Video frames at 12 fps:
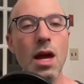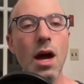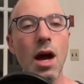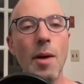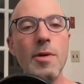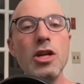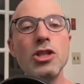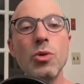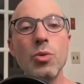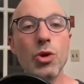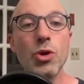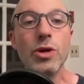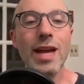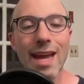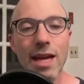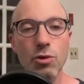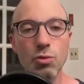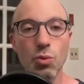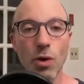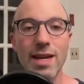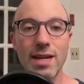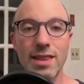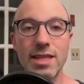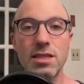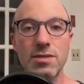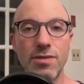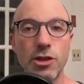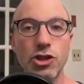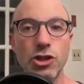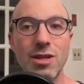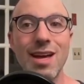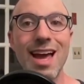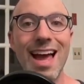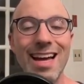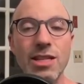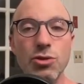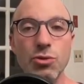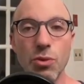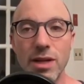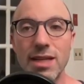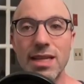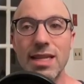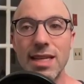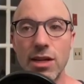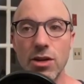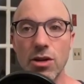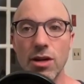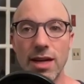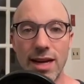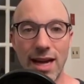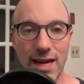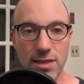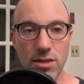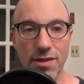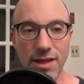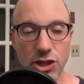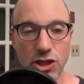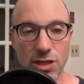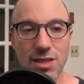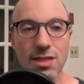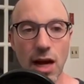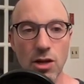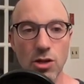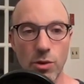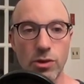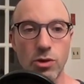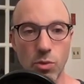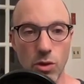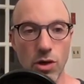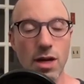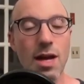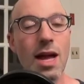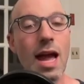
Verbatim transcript: Um, so you can't write this function as written here in Haskell. That's just not going to work.